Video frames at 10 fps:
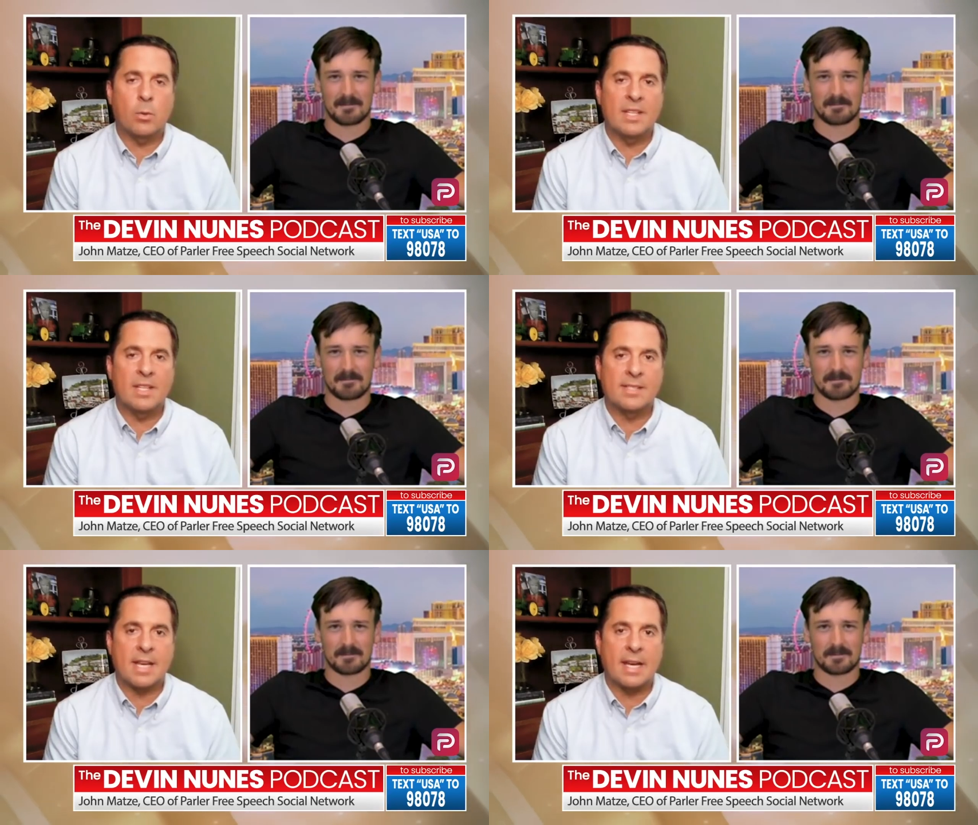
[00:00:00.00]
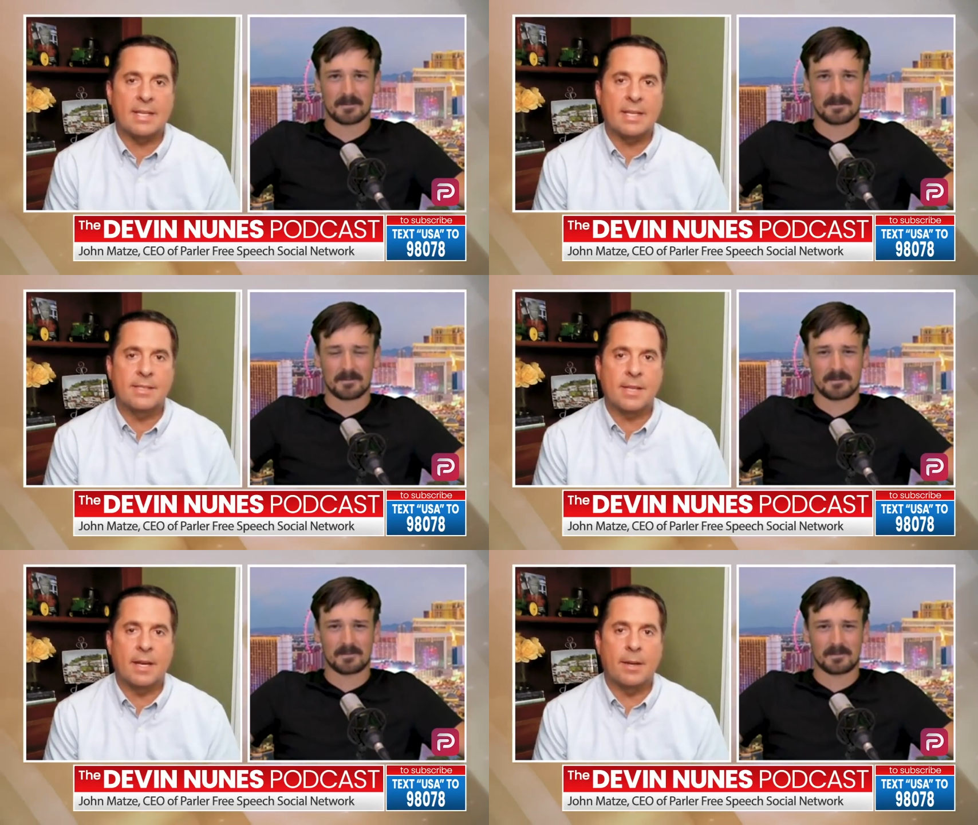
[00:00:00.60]
Speaker 1: matter what
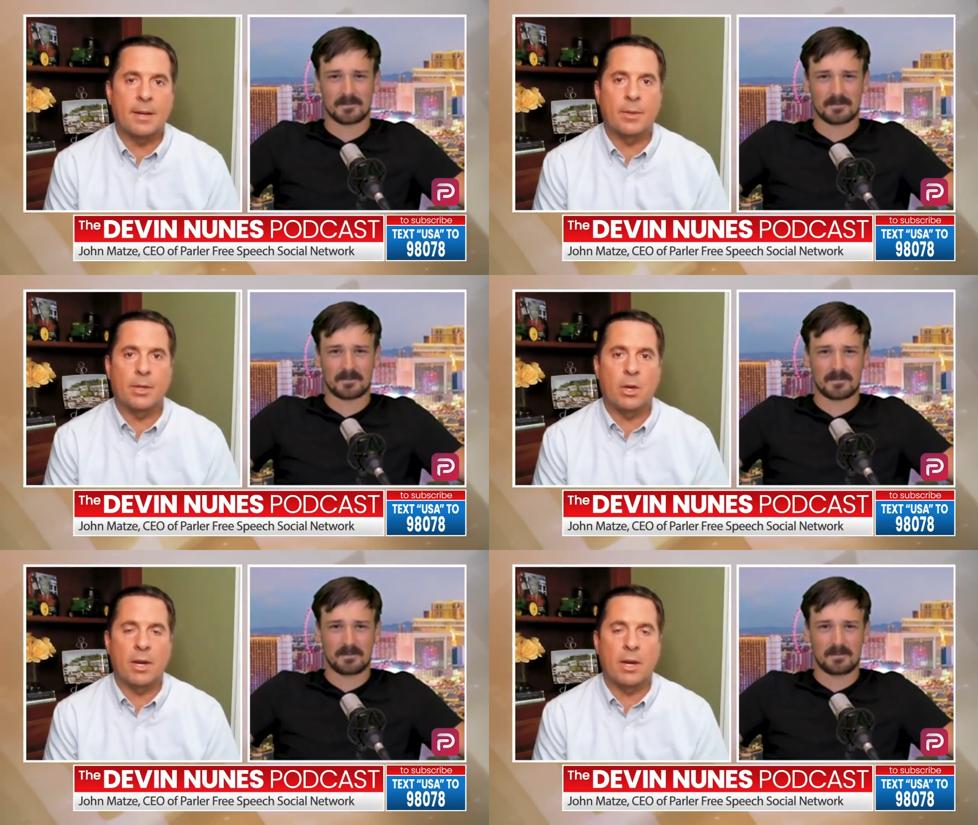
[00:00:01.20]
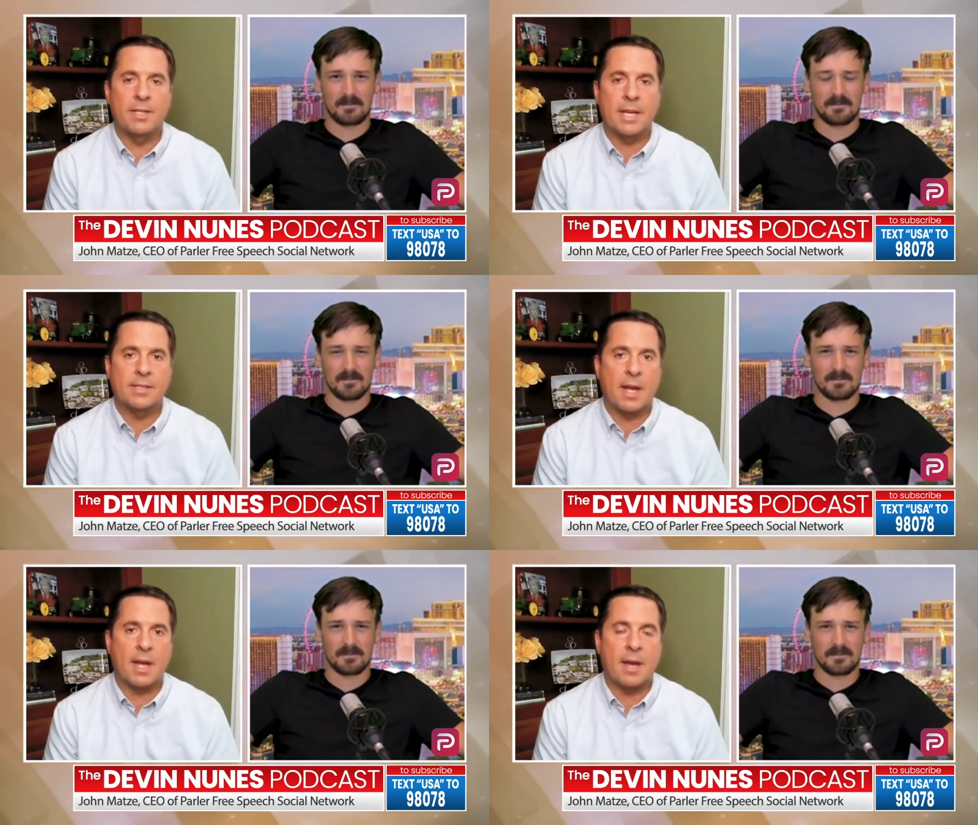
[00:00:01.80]
size, um, whether you're on a
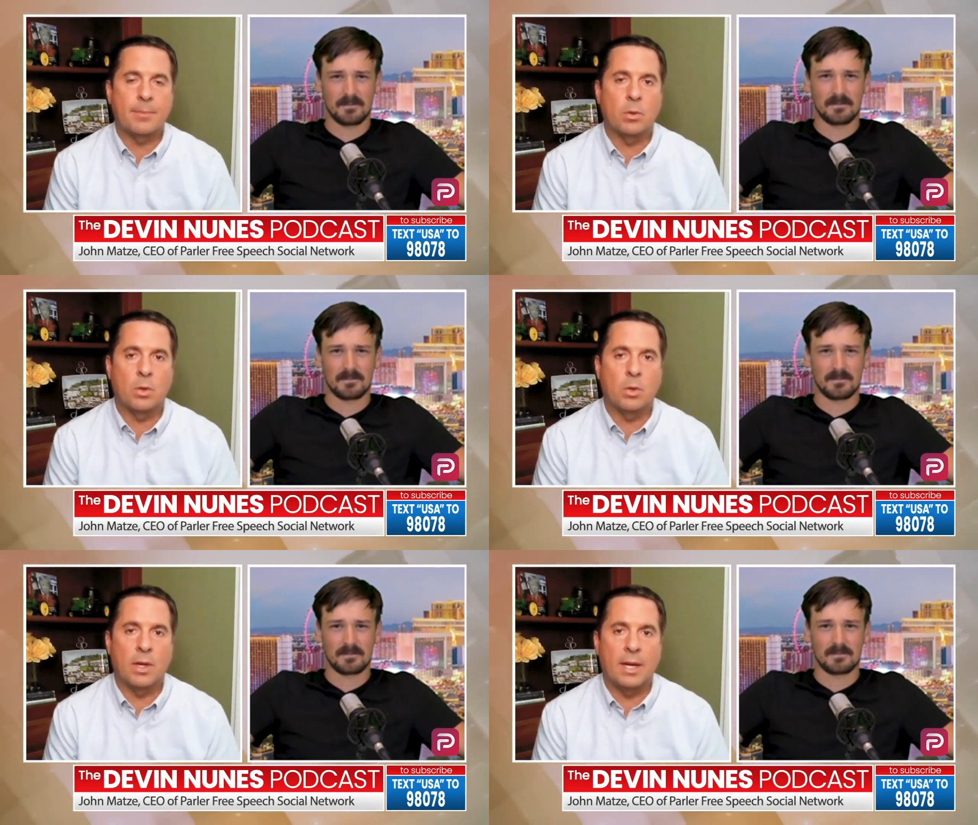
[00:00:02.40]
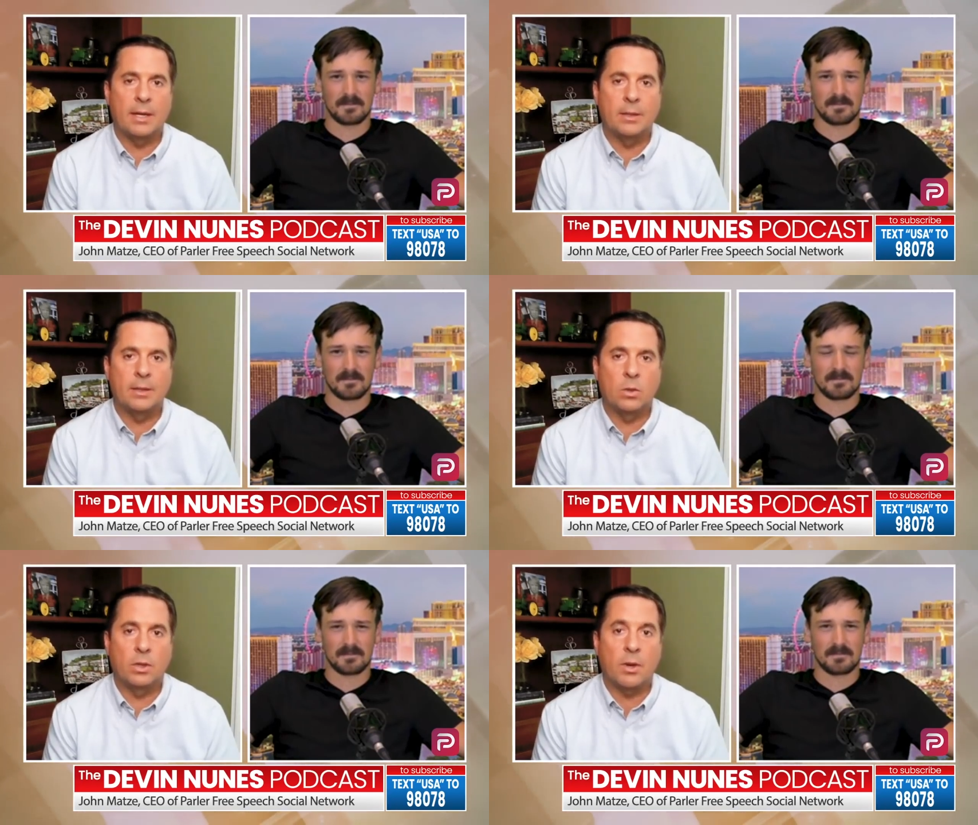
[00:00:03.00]
desktop or
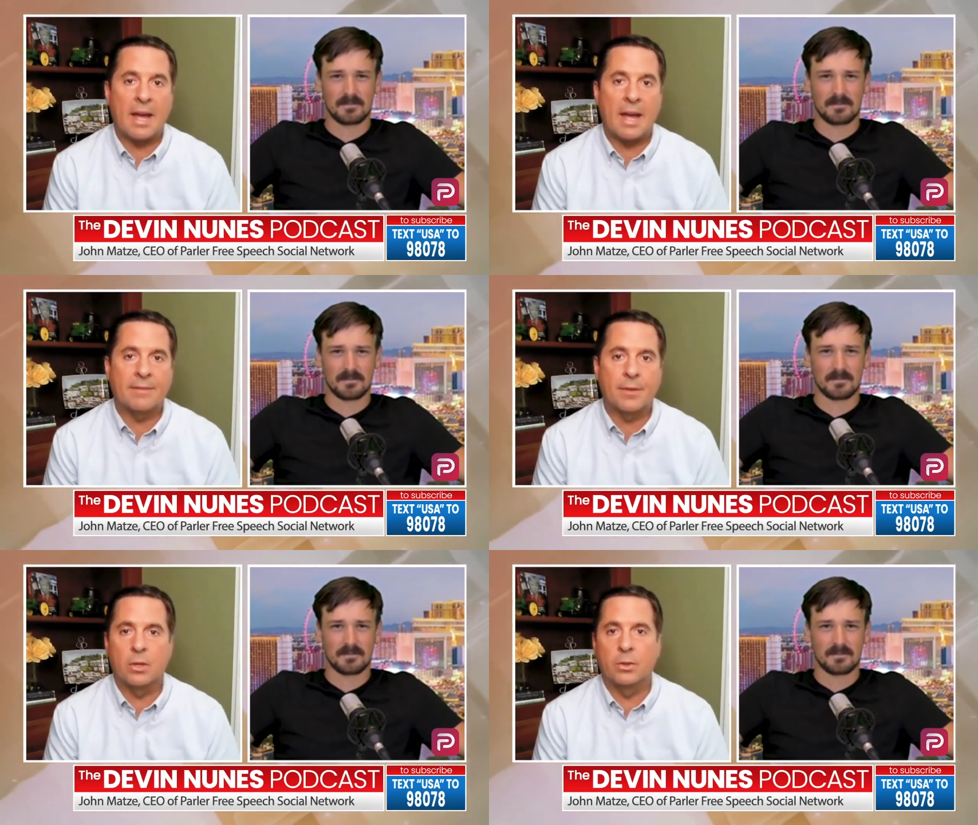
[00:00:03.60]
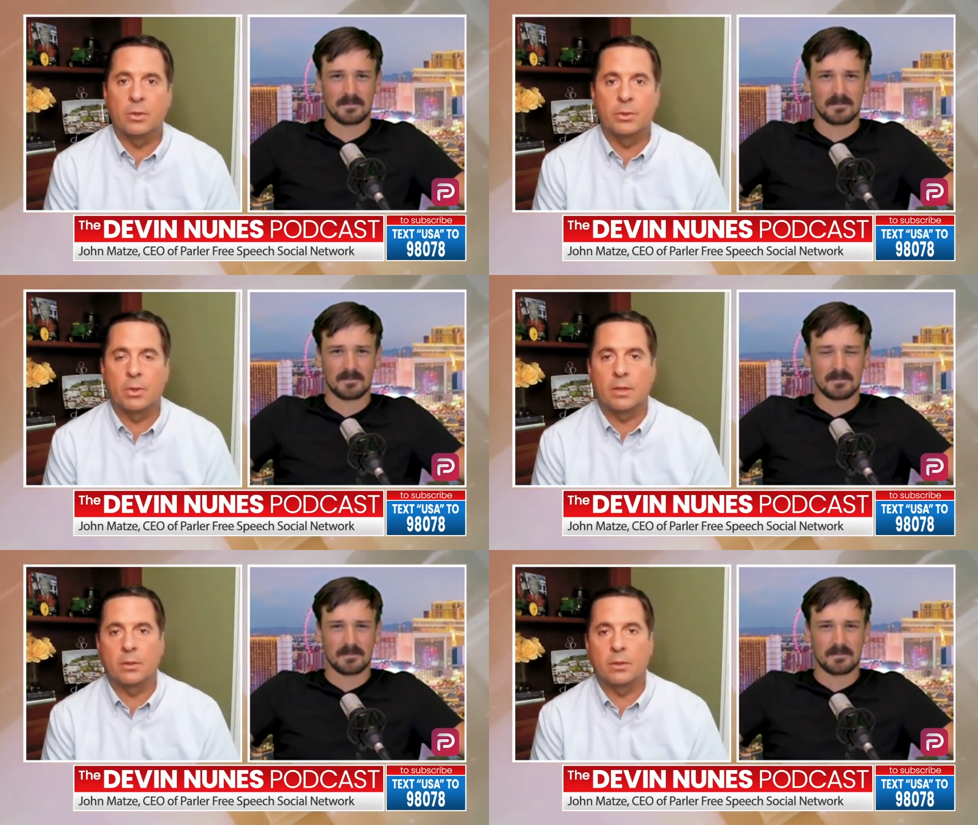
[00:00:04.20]
uh, or your
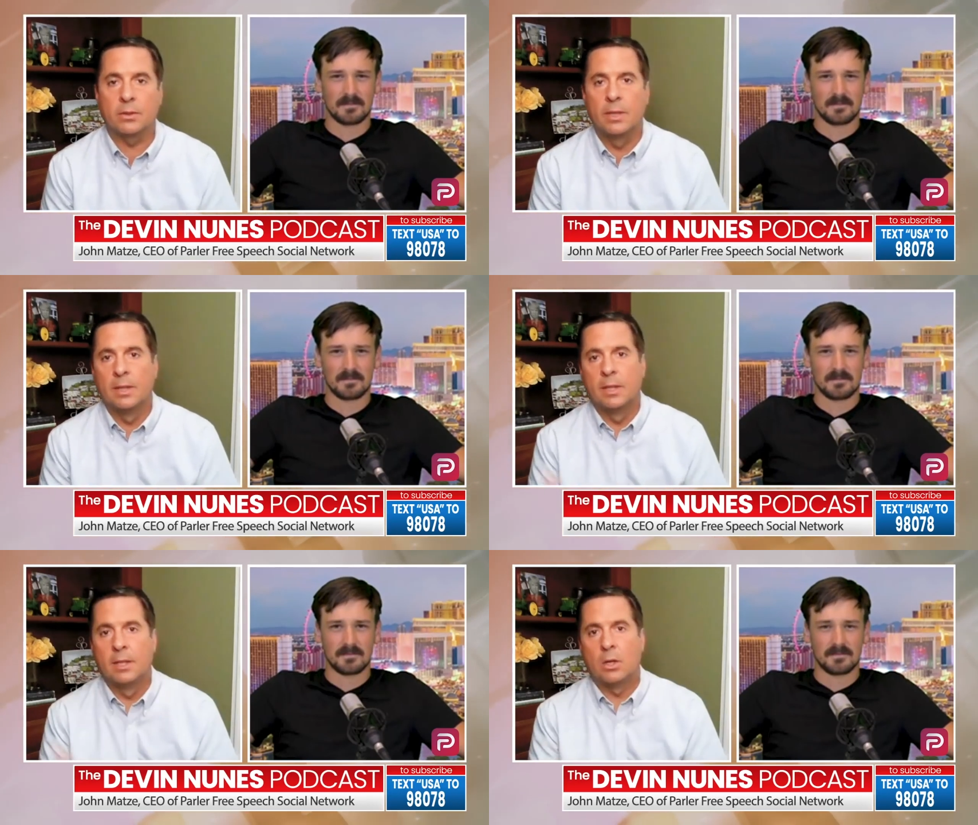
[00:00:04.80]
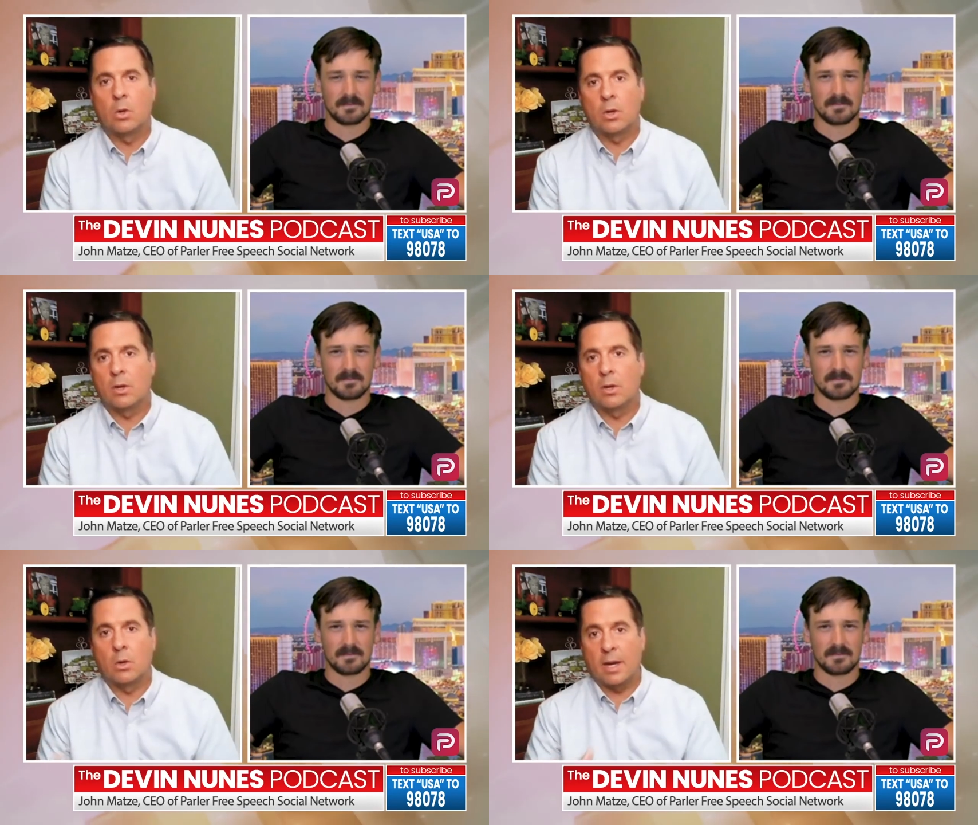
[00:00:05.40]
iPhone or, or
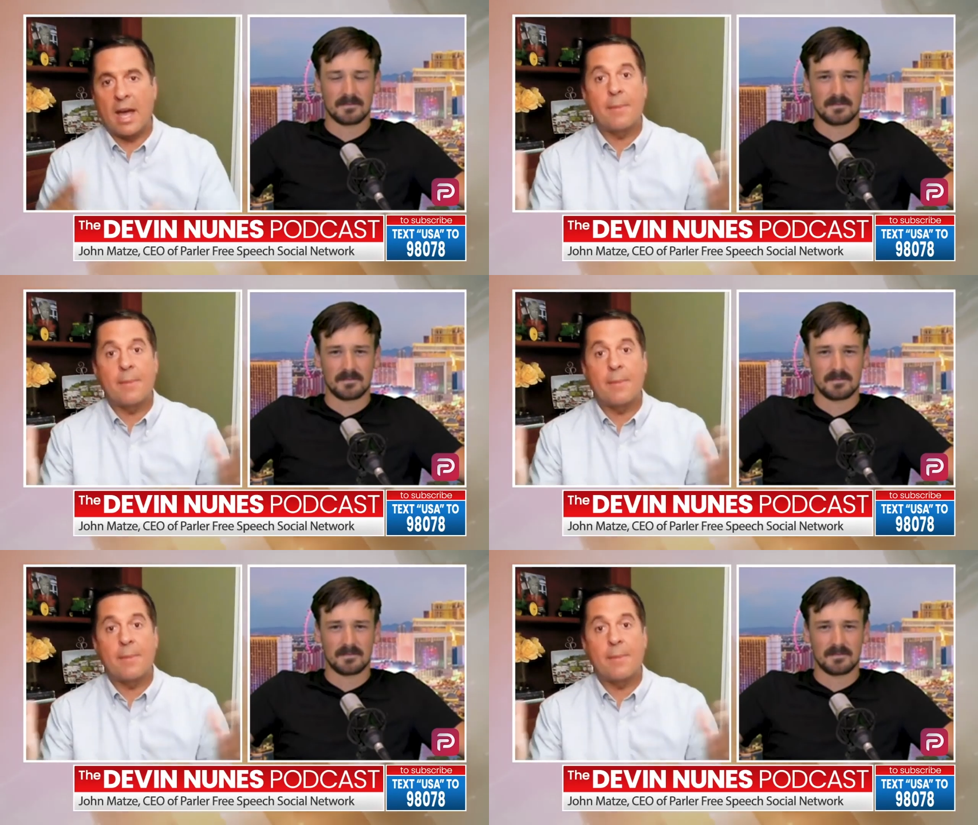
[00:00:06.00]
or or an